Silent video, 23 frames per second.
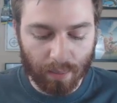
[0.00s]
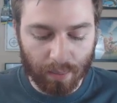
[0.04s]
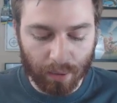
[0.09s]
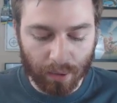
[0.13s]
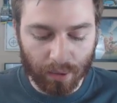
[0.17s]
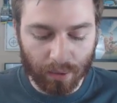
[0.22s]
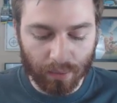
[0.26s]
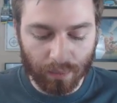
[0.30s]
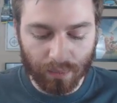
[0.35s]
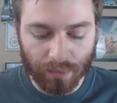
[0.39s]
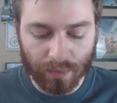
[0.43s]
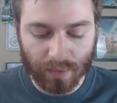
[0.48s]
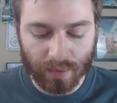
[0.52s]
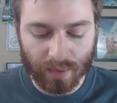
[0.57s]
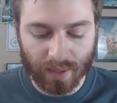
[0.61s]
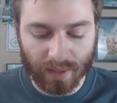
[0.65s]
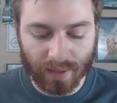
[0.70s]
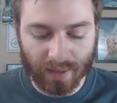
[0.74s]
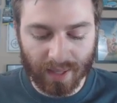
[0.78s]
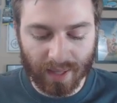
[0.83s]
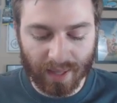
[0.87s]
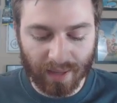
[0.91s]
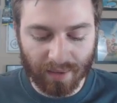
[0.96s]
Boom,
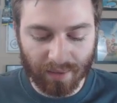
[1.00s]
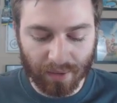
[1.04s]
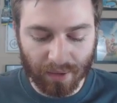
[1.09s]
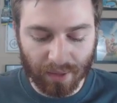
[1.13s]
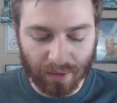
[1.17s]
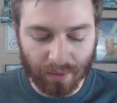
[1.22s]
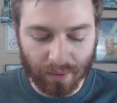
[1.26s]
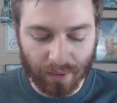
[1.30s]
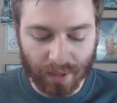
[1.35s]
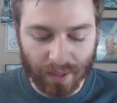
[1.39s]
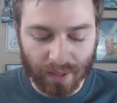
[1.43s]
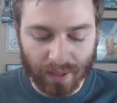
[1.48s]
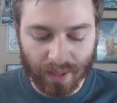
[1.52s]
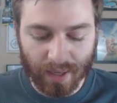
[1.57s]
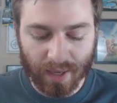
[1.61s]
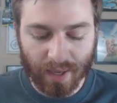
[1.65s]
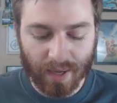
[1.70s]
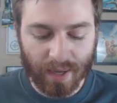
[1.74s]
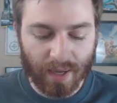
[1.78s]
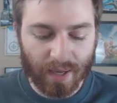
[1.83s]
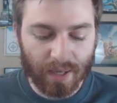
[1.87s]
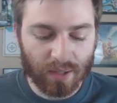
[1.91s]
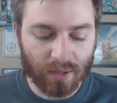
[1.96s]
get that level three.
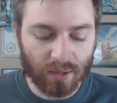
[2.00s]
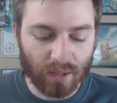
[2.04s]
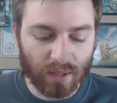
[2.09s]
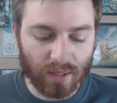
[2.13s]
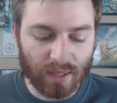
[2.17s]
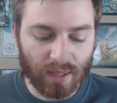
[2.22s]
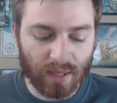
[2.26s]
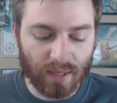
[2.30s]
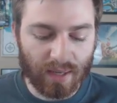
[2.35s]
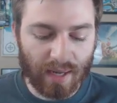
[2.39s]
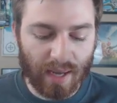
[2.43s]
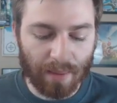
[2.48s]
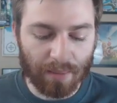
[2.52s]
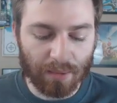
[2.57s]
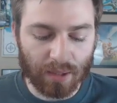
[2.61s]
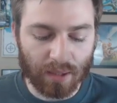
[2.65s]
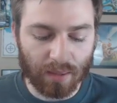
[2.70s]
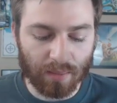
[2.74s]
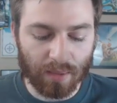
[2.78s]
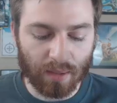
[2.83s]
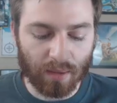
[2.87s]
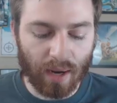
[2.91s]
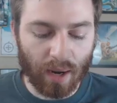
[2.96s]
So you can see the damage
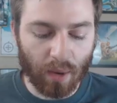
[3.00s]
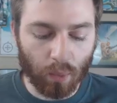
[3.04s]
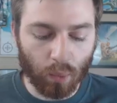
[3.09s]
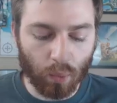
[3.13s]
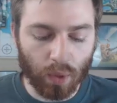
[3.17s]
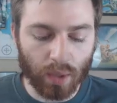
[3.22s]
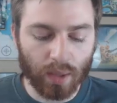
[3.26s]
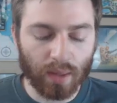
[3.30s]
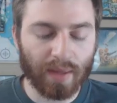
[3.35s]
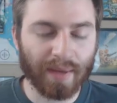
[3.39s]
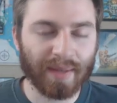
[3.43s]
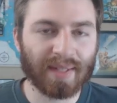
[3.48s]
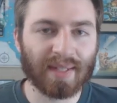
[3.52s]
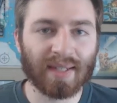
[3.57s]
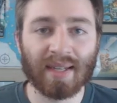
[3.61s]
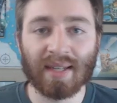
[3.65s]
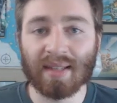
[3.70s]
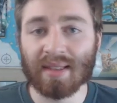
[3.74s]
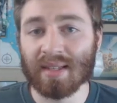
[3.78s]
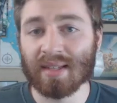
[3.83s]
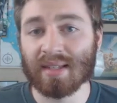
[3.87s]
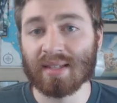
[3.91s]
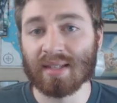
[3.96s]
comes up. I would like to
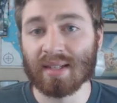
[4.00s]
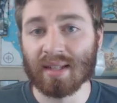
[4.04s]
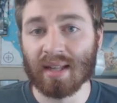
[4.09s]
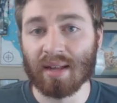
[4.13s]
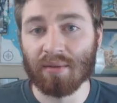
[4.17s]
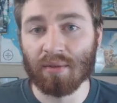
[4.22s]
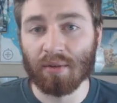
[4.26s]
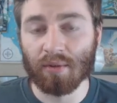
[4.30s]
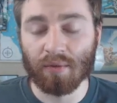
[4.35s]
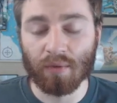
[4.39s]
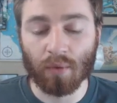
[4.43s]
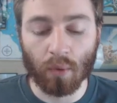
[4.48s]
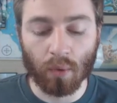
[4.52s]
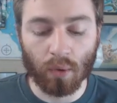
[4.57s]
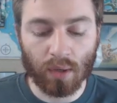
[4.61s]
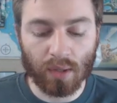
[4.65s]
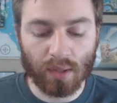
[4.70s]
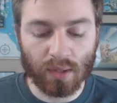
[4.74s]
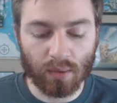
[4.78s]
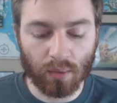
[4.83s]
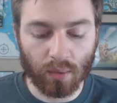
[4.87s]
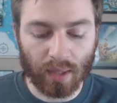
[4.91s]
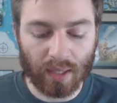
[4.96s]
get this to level
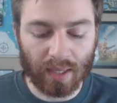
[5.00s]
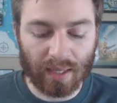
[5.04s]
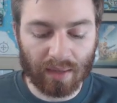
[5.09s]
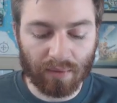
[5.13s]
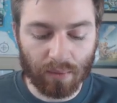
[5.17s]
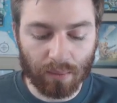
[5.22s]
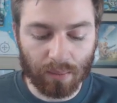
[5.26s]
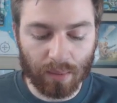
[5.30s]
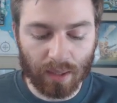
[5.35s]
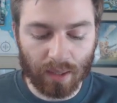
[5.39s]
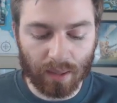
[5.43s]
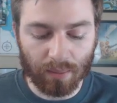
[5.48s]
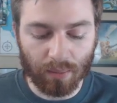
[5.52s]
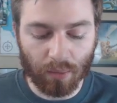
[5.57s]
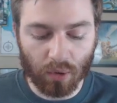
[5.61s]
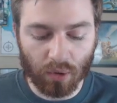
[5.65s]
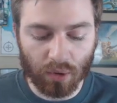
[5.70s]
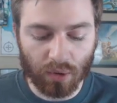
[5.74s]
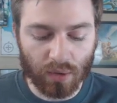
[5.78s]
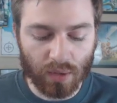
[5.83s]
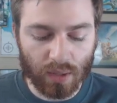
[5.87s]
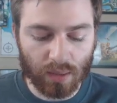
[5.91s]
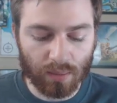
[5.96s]
four so it can even be
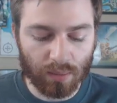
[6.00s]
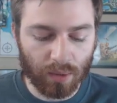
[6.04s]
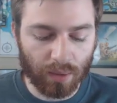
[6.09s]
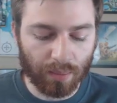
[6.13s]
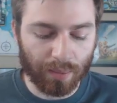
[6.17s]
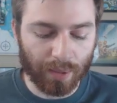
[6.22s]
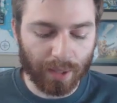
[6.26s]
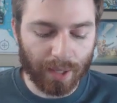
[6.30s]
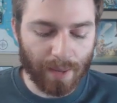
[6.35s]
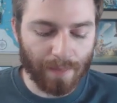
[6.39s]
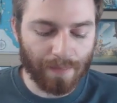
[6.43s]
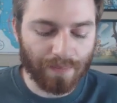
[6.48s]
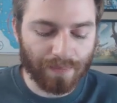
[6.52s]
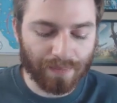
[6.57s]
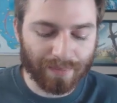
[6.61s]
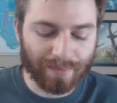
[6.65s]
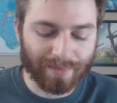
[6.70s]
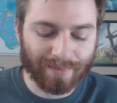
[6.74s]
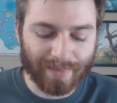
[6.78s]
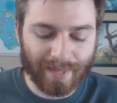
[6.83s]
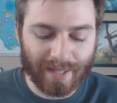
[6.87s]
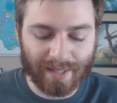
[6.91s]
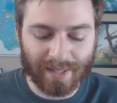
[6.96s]
more usable, but
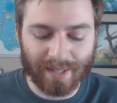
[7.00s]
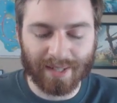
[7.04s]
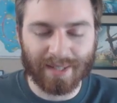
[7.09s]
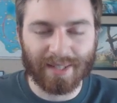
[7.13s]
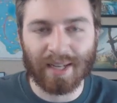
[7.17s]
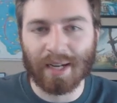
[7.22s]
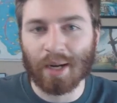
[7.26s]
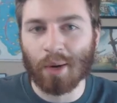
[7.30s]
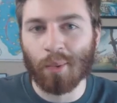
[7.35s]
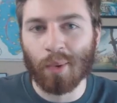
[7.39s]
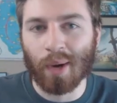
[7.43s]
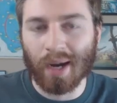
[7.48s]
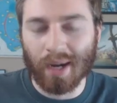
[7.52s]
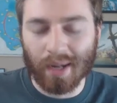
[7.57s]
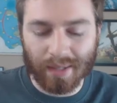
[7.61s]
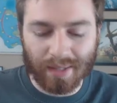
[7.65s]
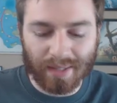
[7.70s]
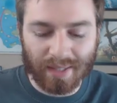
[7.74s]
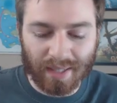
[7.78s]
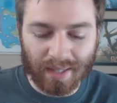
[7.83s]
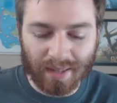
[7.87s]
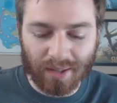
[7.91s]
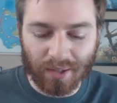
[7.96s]
it's gonna take a
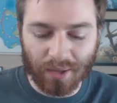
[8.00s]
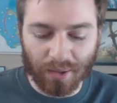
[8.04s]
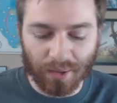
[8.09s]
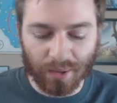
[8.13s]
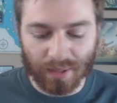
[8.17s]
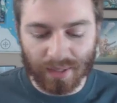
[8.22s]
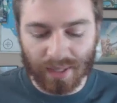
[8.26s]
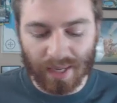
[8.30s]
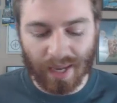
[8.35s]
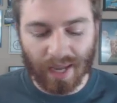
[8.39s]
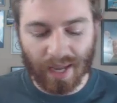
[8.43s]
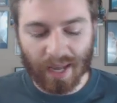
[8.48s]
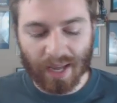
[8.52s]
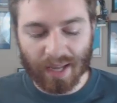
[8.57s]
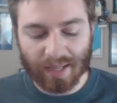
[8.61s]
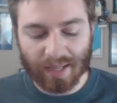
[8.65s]
while to get those.